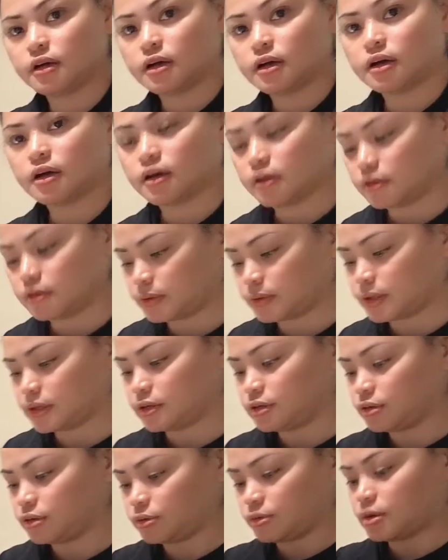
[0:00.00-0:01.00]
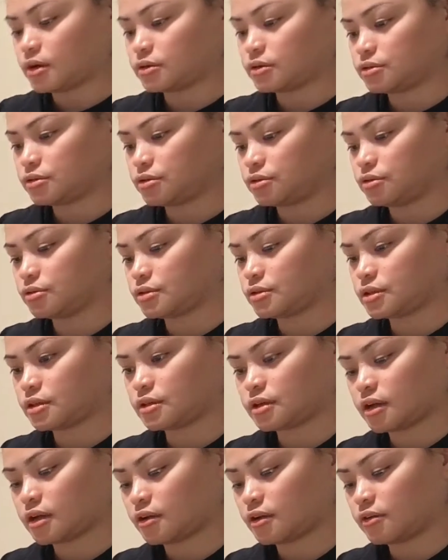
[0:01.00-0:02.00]
already knew how to use it. I
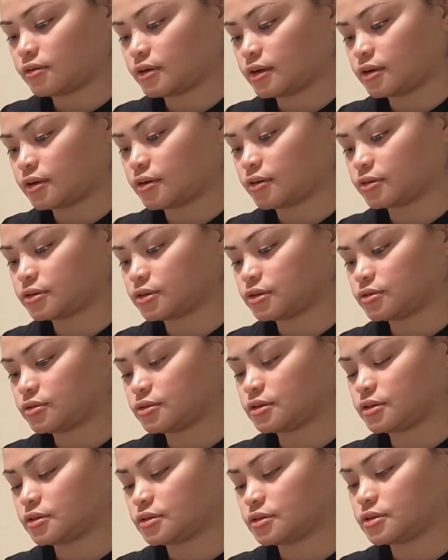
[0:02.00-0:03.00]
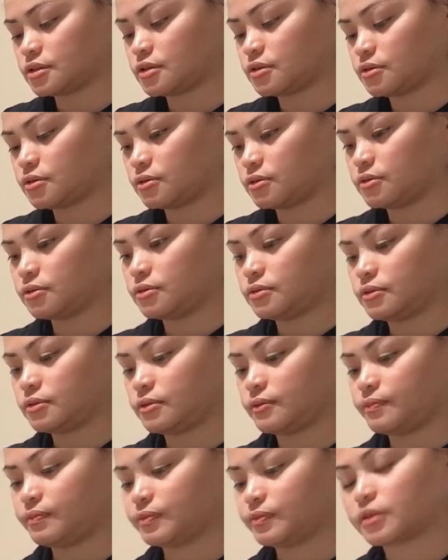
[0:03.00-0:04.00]
already know how to use it. So
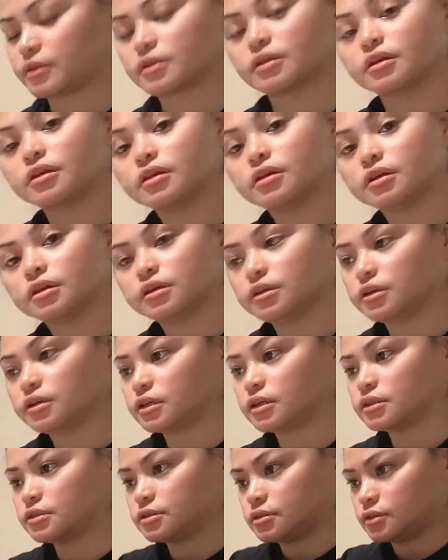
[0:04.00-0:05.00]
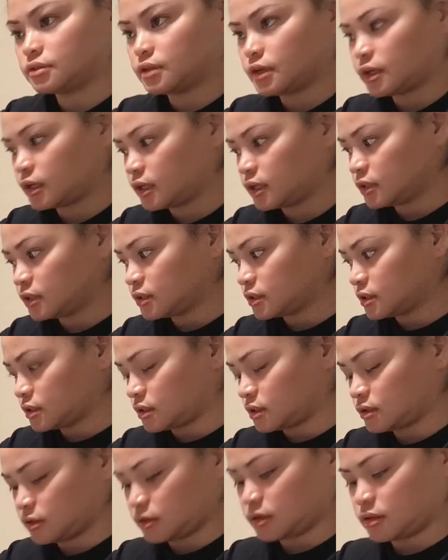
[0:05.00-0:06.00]
you can do that.
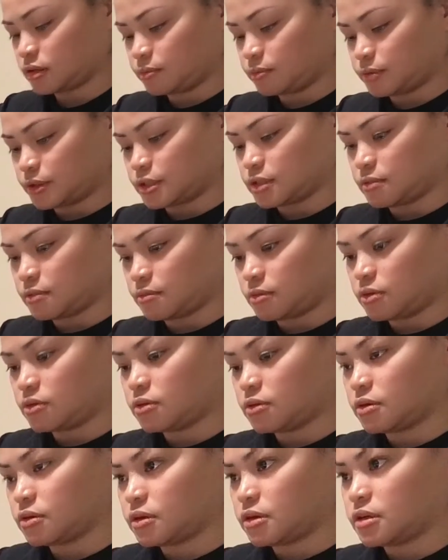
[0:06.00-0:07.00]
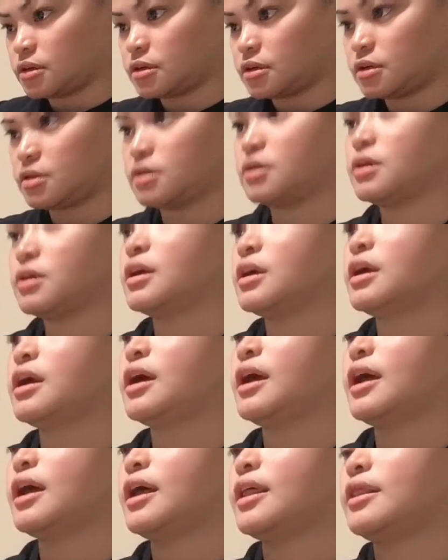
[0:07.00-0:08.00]
You can push it more,
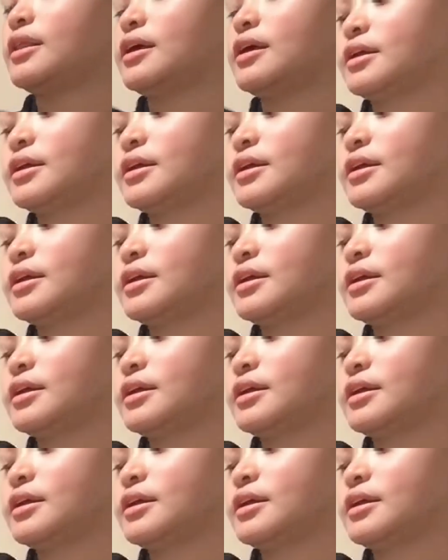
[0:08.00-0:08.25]
and then it